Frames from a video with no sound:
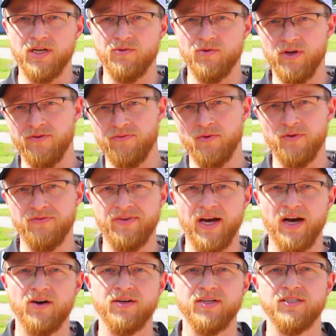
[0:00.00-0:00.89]
we've moved
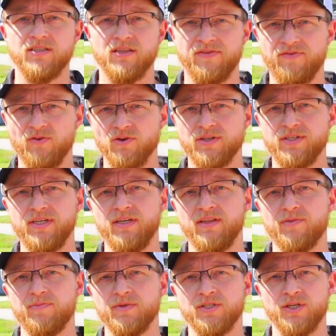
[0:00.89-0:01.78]
down into the
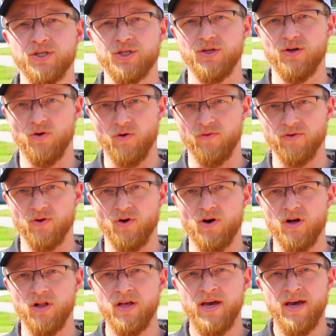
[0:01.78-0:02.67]
14th position
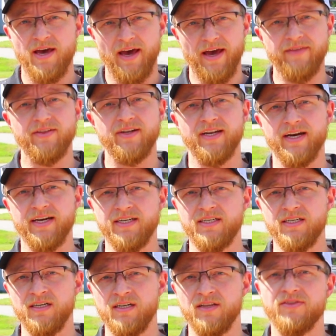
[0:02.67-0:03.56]
overall and the
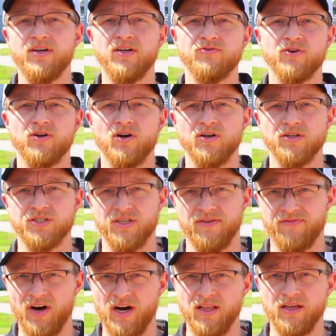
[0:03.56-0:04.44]
19th in regards
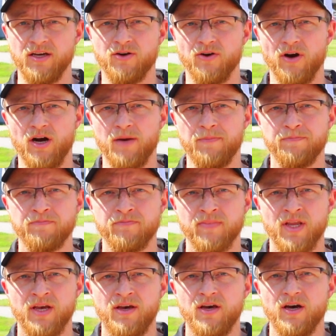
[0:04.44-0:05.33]
to violent crime.
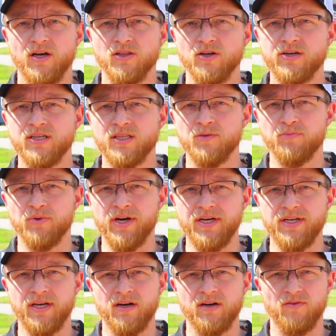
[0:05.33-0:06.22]
A look at the
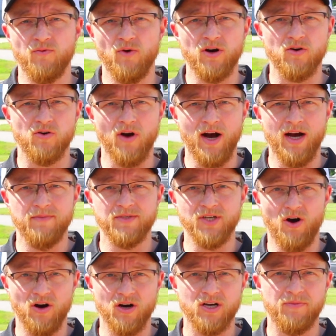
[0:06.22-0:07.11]
breakdown of what crimes
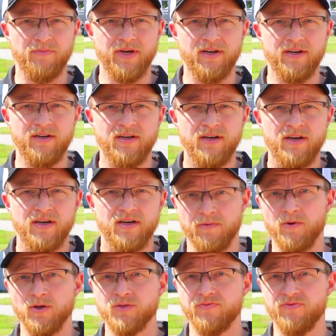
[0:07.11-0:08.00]
are committed
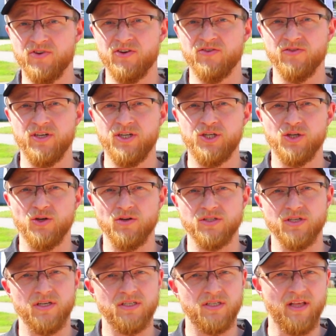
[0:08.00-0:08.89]
and most frequently
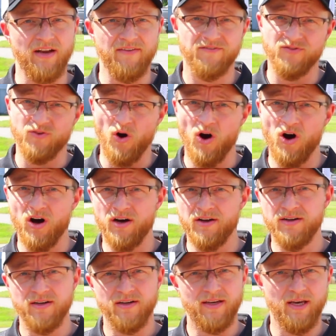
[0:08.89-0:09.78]
shows us that
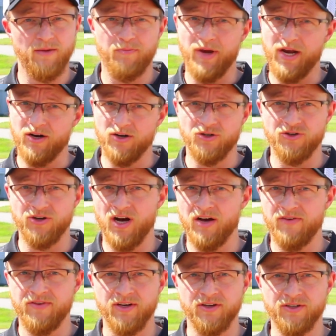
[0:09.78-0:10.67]
fraud, impaired
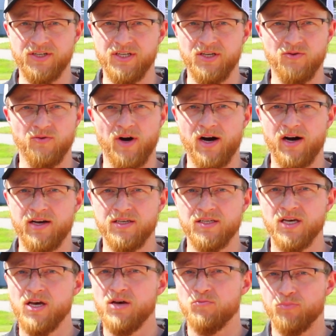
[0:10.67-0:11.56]
driving or
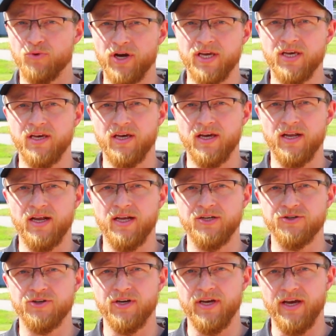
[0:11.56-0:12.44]
DUIs, breaking and
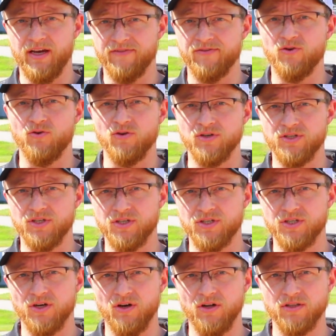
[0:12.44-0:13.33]
entering, and of course
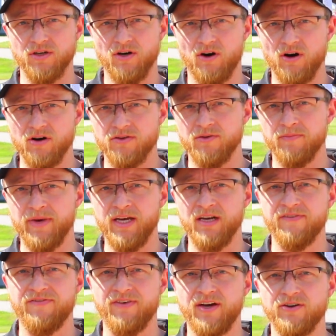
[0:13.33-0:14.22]
assault are the
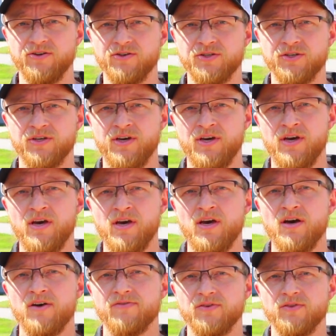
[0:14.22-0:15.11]
main offenders.
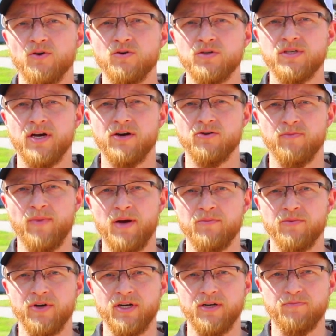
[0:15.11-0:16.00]
For those that
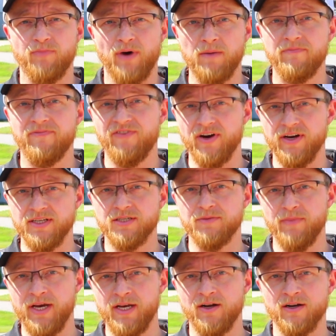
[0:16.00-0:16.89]
remember it, bum
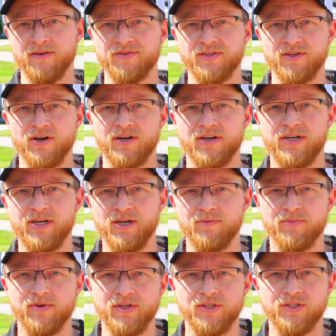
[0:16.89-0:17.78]
fights may not have started here
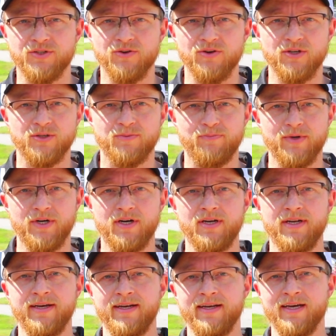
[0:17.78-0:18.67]
in Prince George,
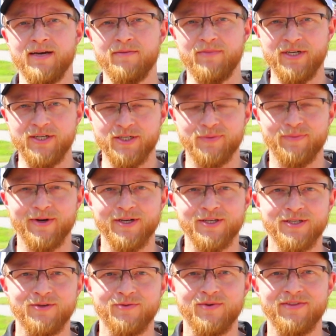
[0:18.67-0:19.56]
but any ambitious
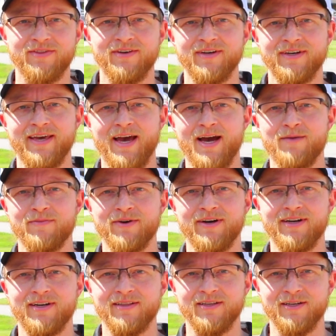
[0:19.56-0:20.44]
person with a
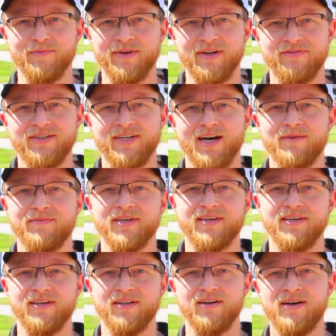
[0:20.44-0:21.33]
camera and a little bit of time to
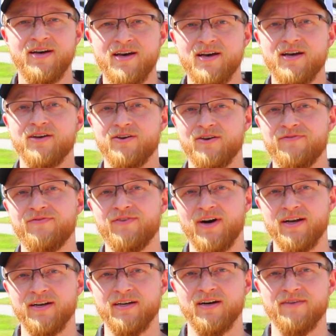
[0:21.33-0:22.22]
kill could
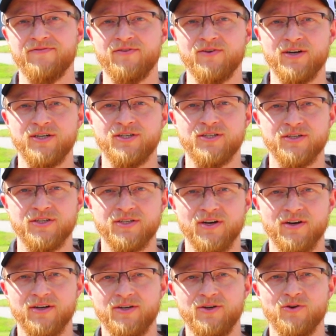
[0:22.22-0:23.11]
find enough footage to
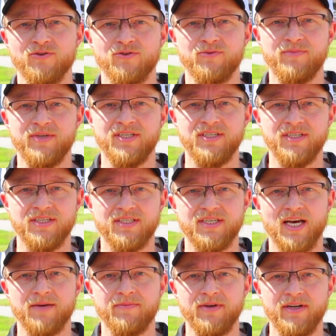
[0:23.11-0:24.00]
start a Northern BC
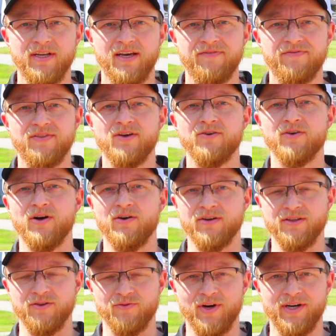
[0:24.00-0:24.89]
segment if they were
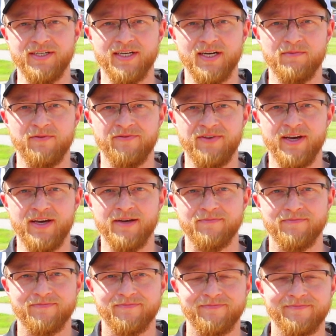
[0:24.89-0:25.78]
out at the right time of day.
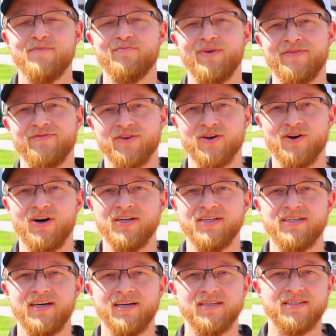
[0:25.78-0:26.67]
But for
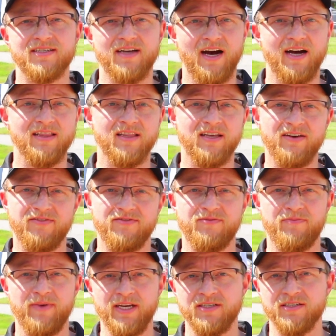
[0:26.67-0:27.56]
context, I
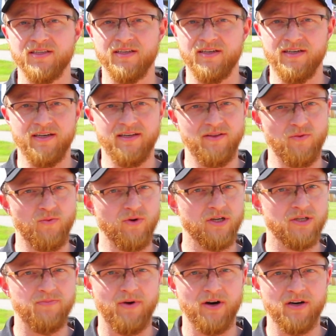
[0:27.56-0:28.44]
lived basically in the
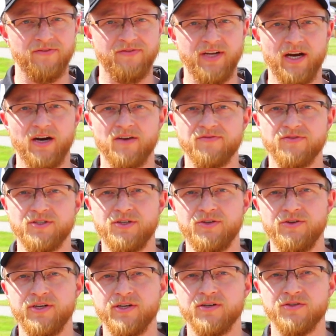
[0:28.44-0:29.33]
worst part of town for
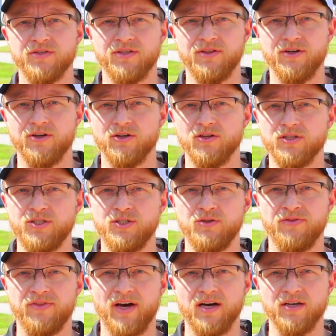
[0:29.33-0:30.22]
2 years in the early
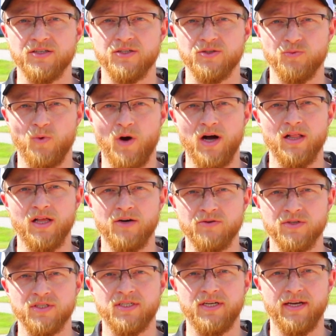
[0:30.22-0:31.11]
2000s while I
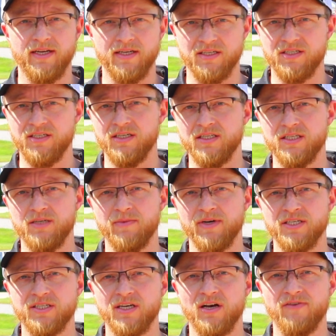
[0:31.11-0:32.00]
was attending CNC
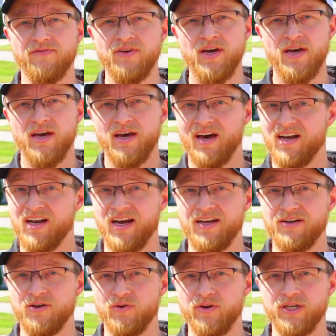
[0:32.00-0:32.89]
myself, and I
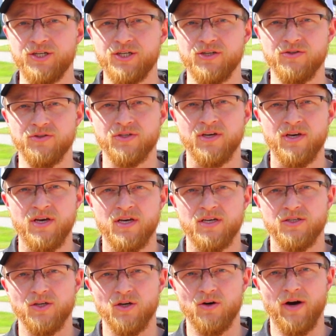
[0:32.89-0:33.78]
had no issues.
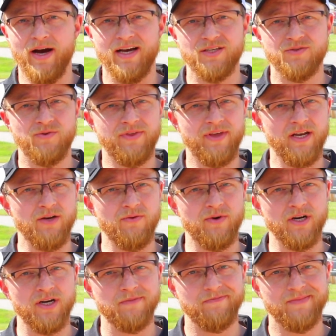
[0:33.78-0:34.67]
So as with
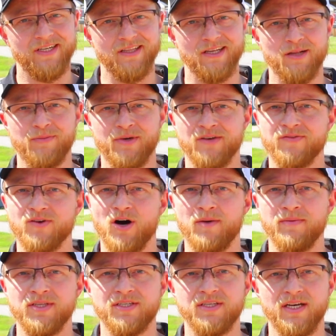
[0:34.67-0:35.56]
anywhere, a little bit of
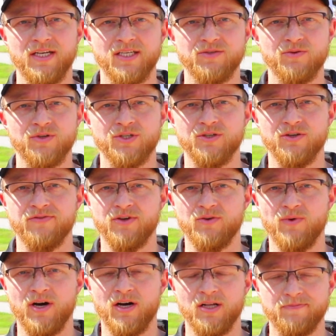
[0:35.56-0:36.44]
common sense will serve
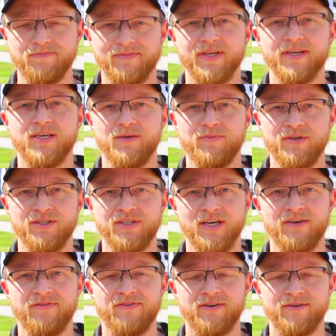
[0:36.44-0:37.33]
you well and keep you
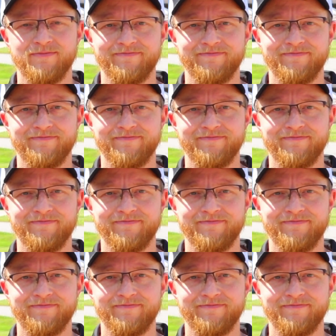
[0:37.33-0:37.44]
safe.